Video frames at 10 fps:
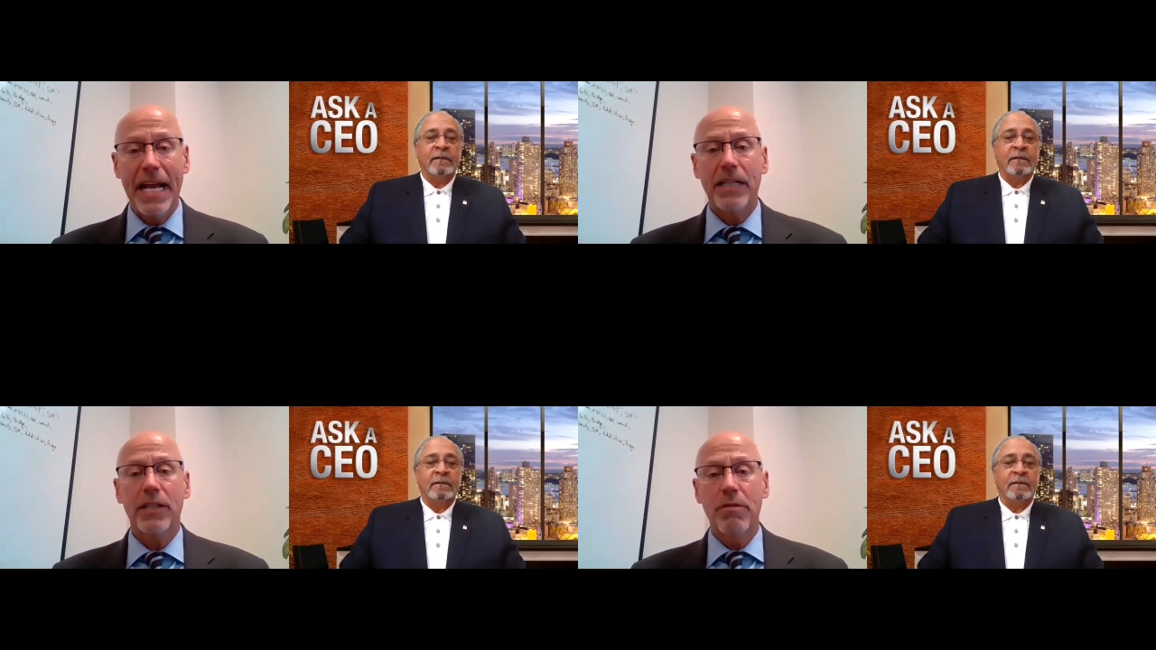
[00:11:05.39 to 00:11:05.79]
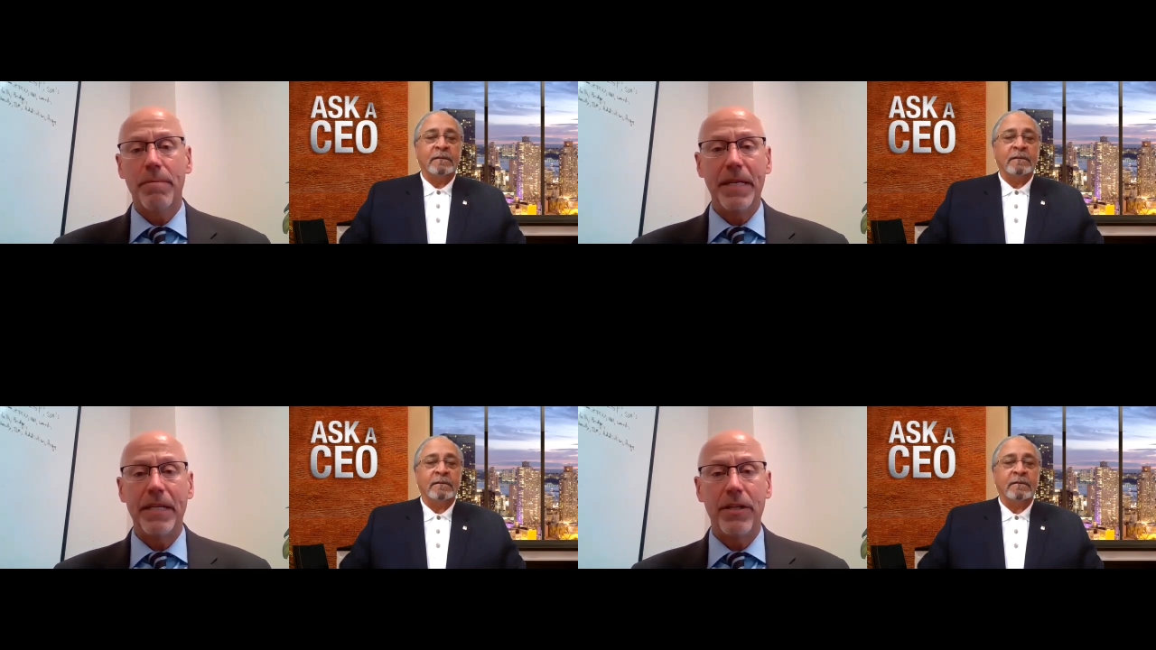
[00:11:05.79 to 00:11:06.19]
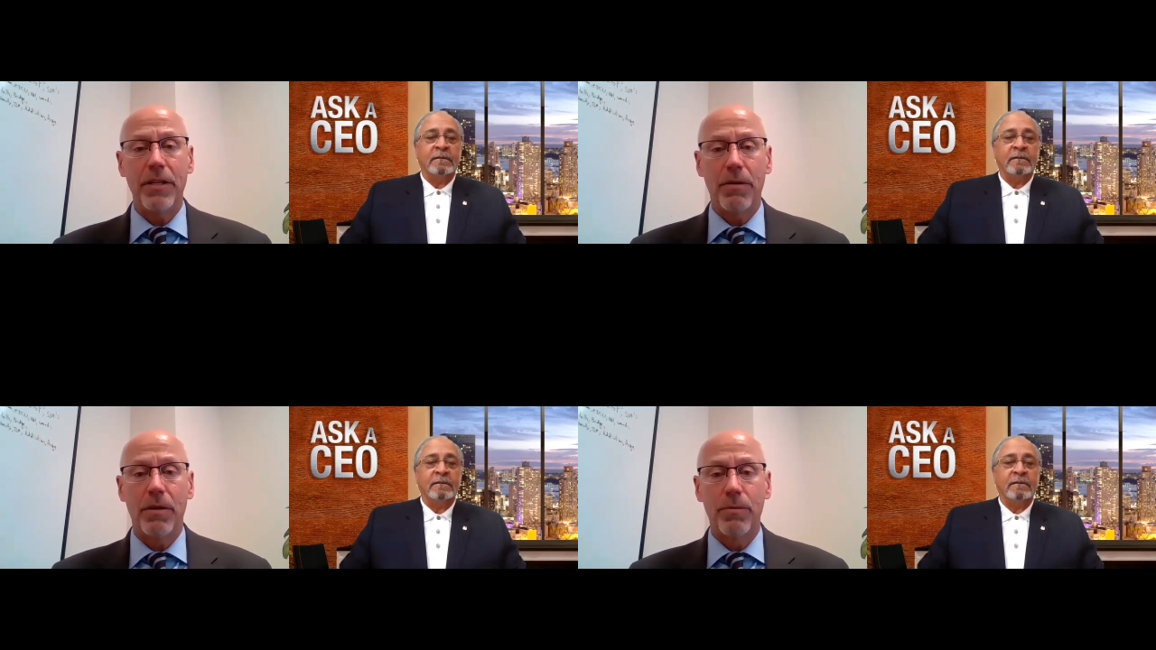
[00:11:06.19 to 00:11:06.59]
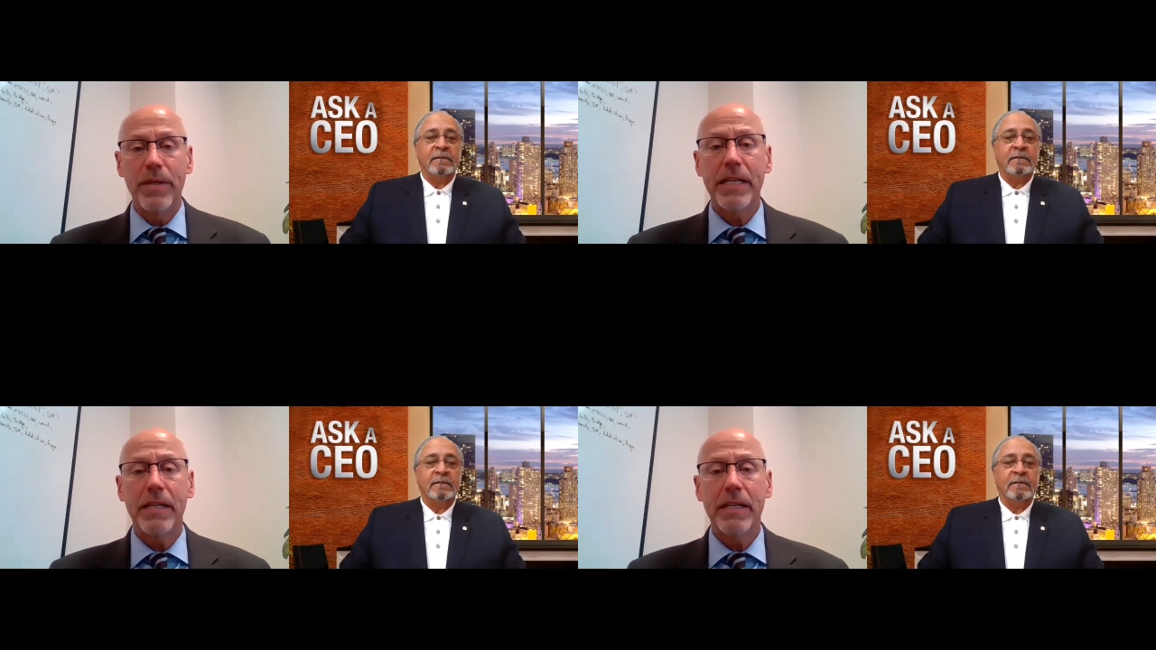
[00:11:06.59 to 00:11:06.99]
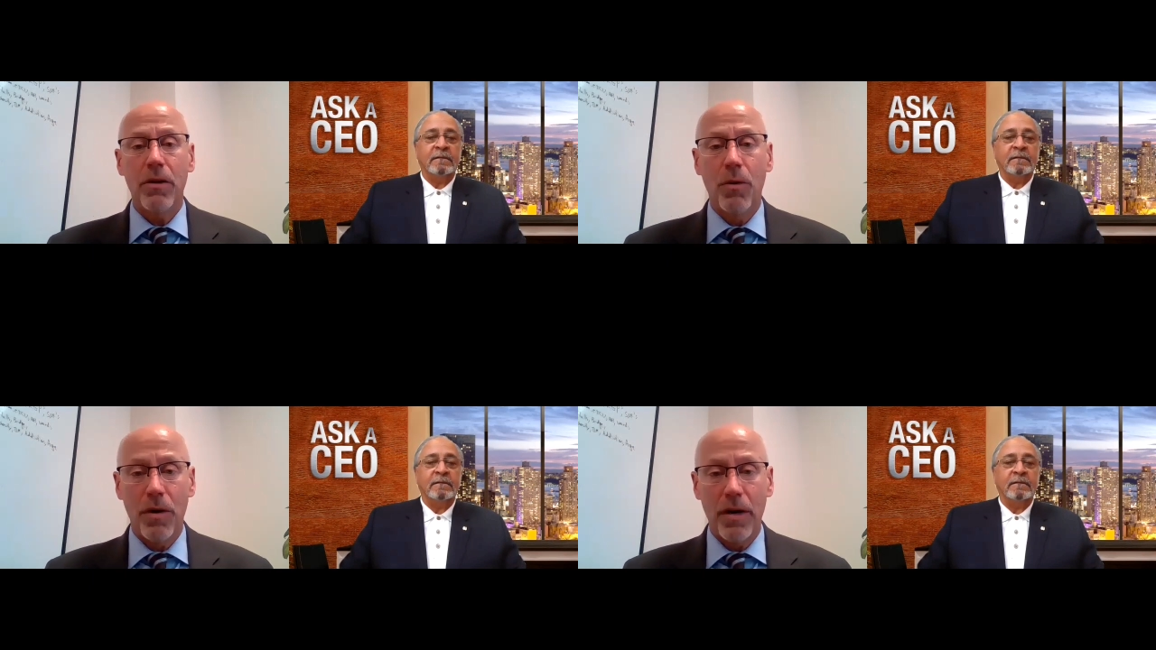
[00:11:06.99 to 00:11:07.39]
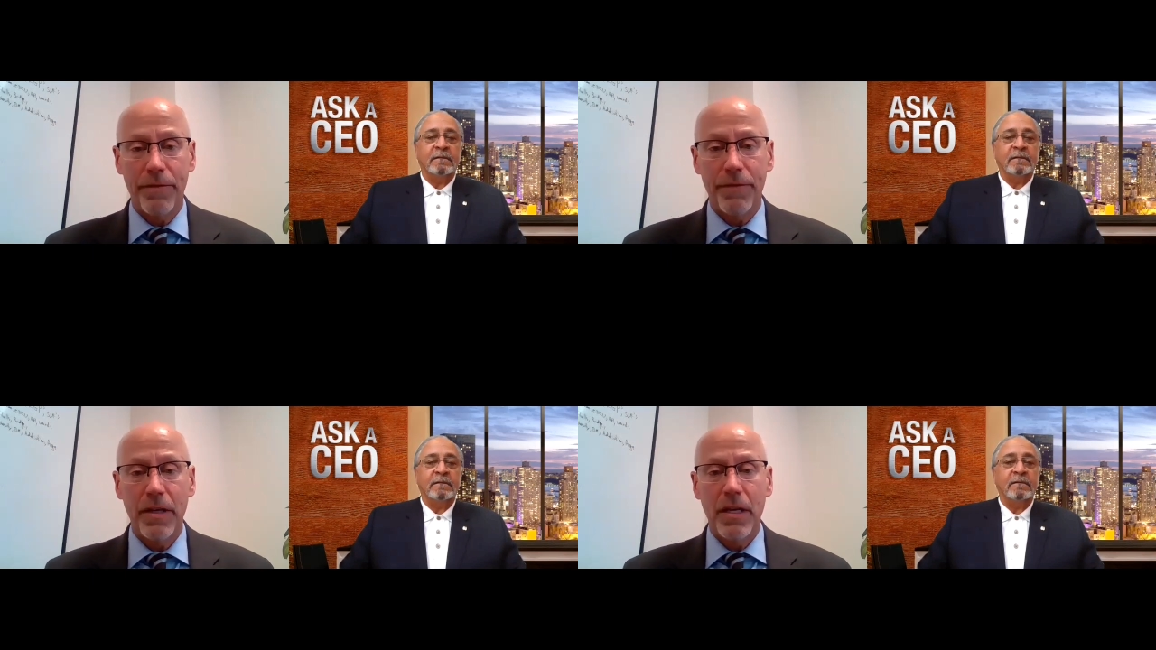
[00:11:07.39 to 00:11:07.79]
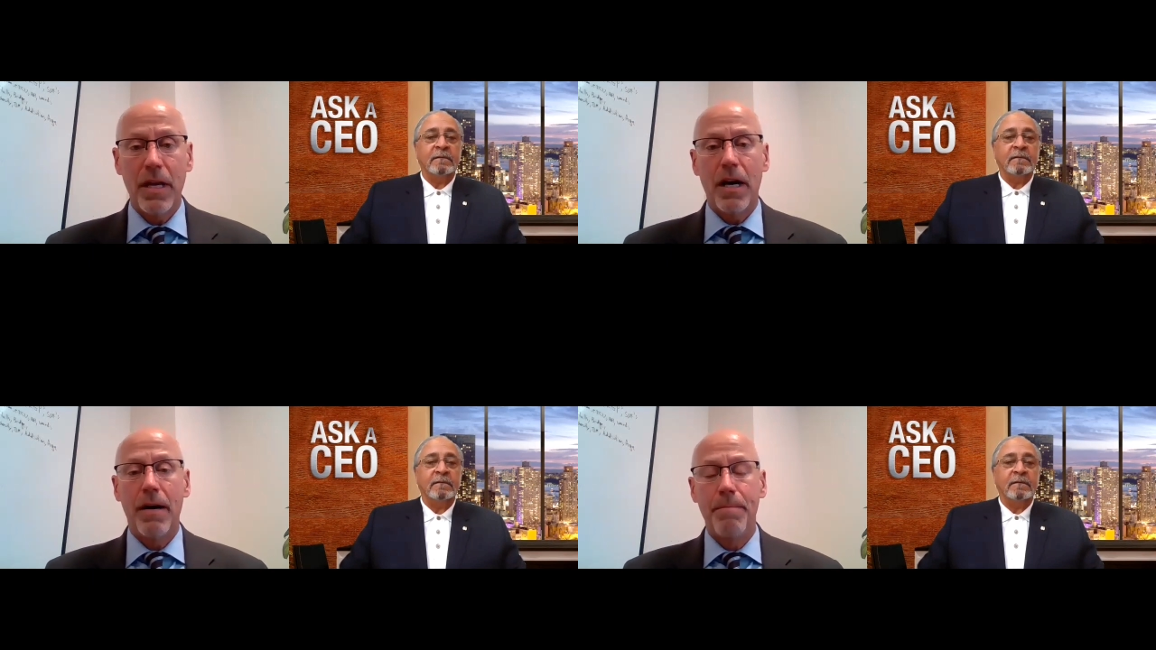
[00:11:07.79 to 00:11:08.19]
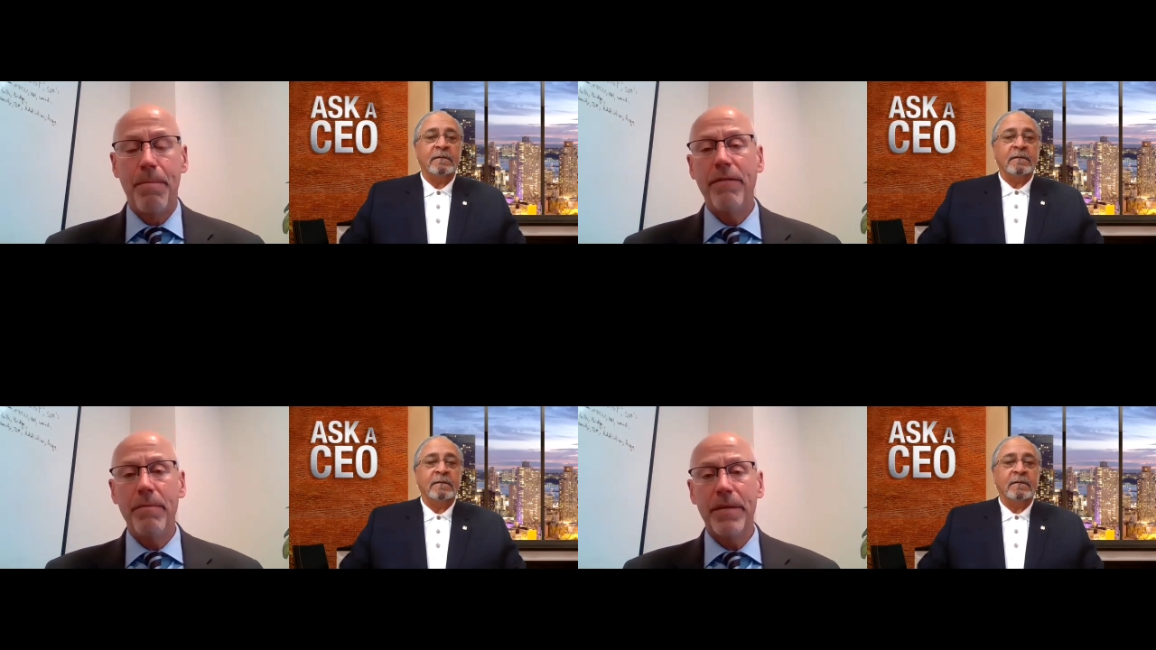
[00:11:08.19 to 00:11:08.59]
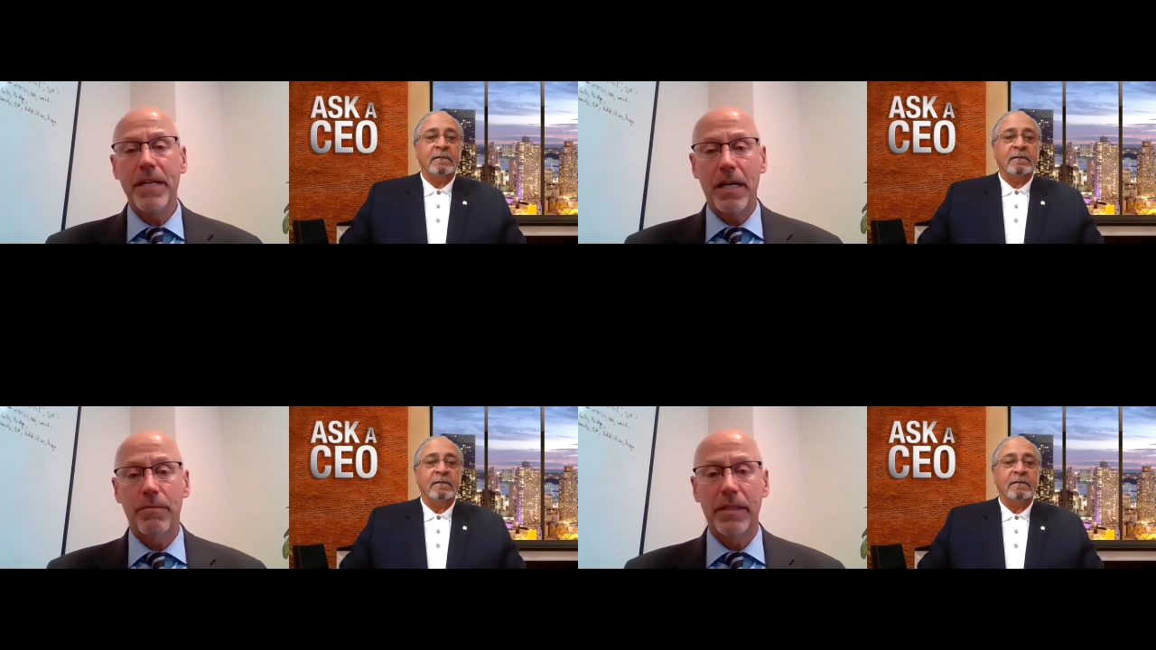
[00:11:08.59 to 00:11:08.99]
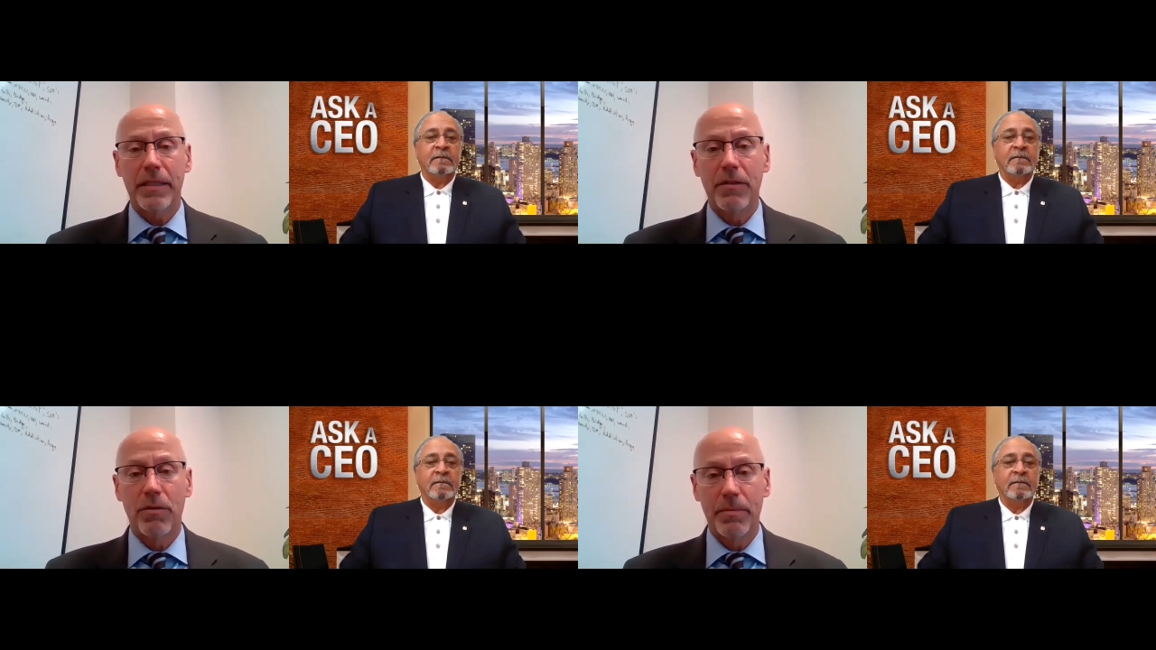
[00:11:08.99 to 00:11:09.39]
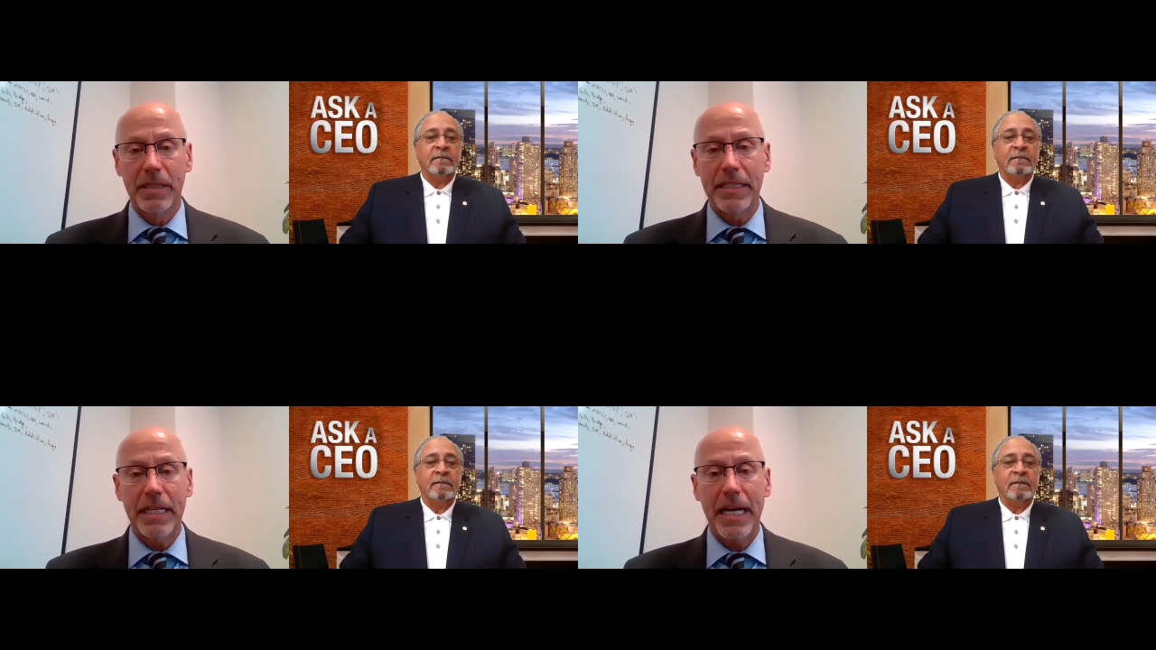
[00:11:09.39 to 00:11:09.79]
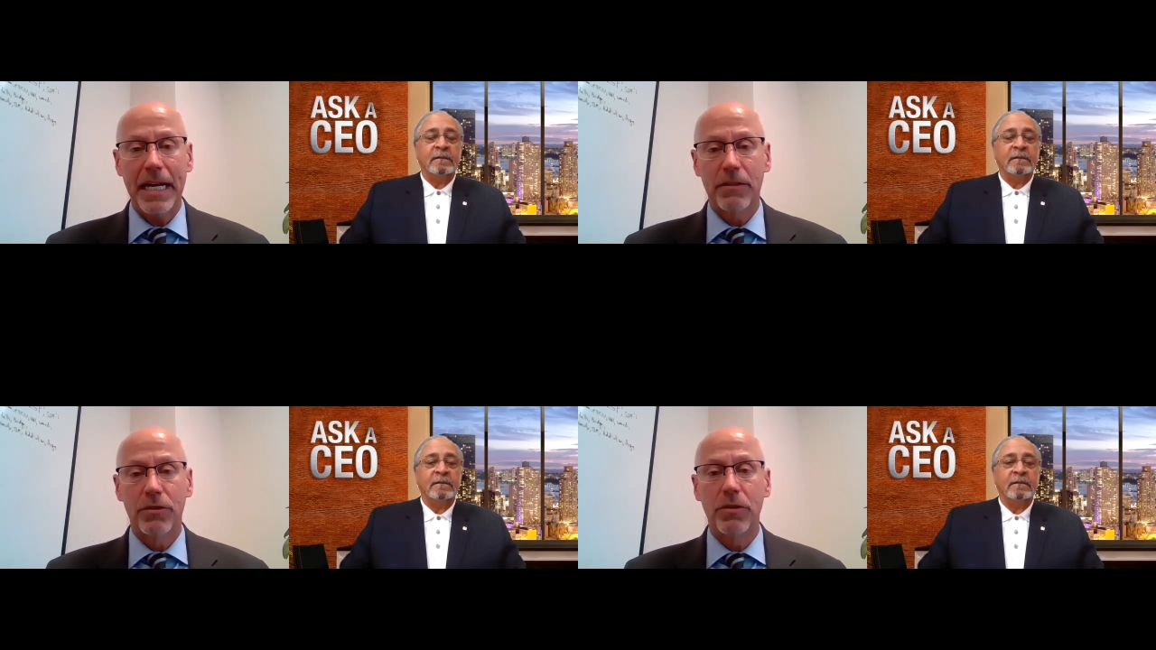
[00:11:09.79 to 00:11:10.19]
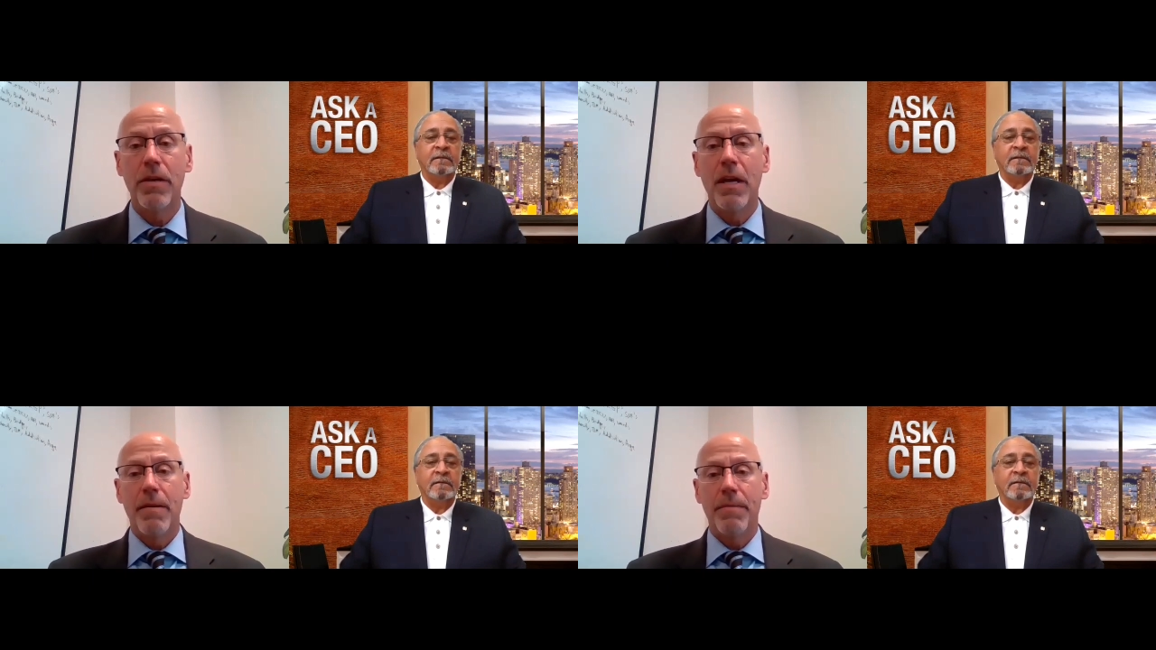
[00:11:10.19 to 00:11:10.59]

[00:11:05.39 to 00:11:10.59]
Speaker 1: extra PTO, a week off above and beyond what they're normally entitled to,